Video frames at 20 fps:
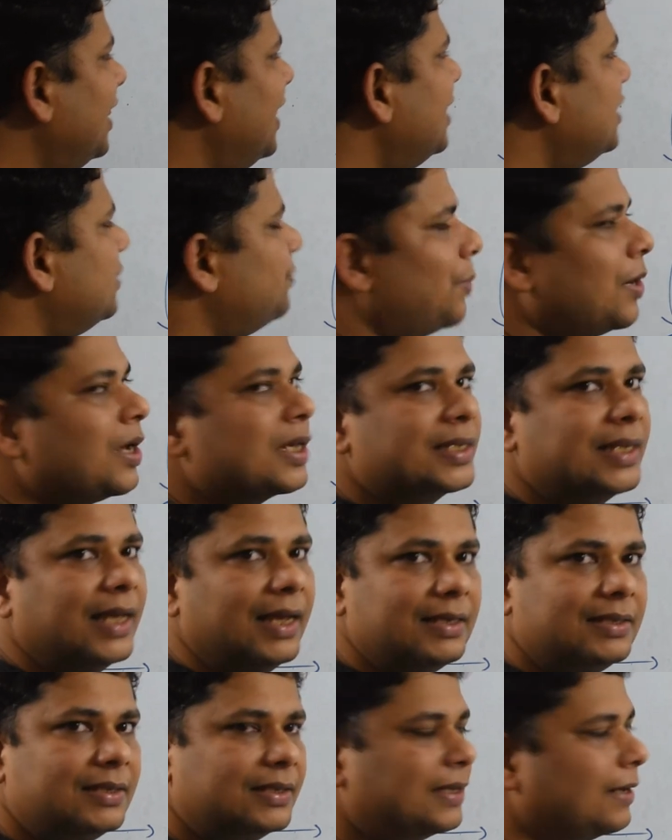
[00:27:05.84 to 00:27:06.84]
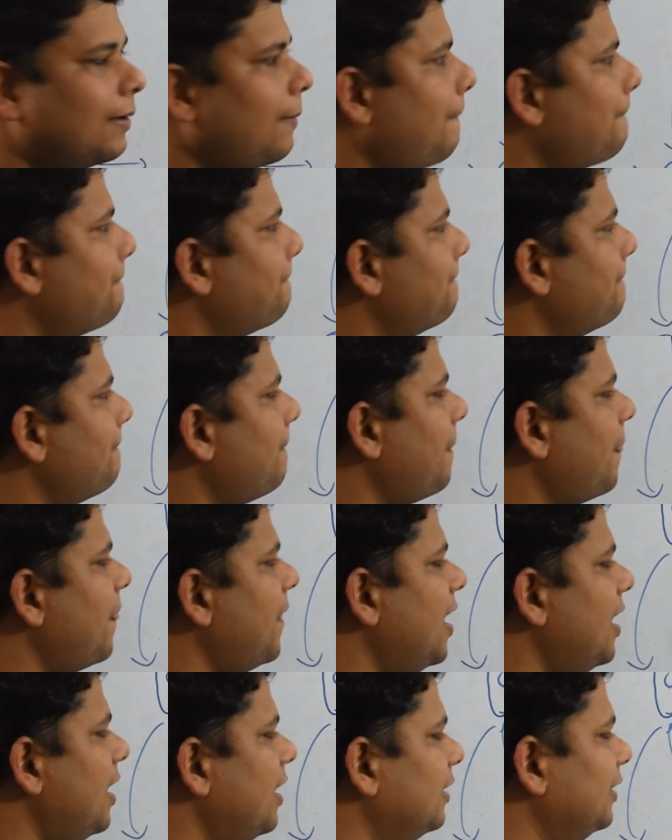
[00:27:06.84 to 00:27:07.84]
this process
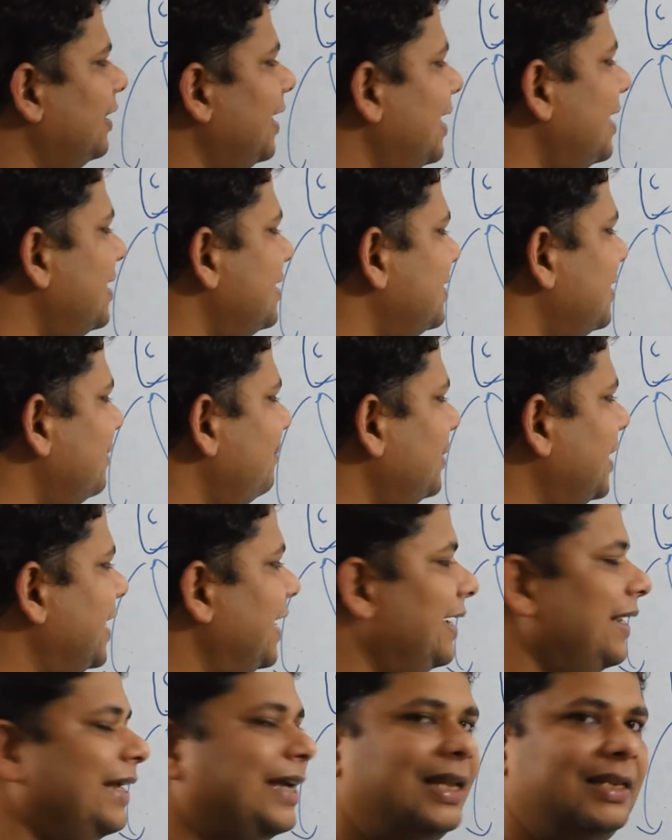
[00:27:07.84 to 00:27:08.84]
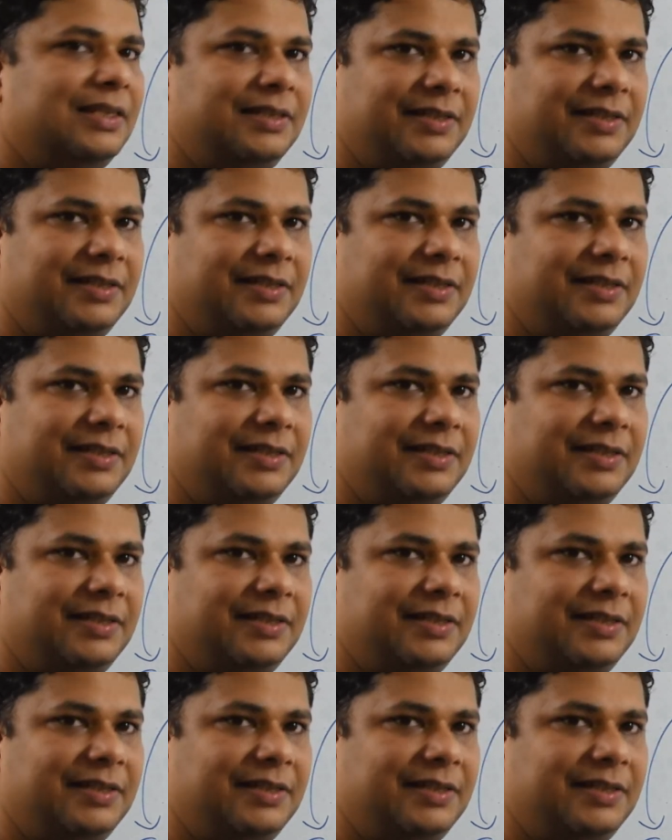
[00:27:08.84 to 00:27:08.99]
there are some critical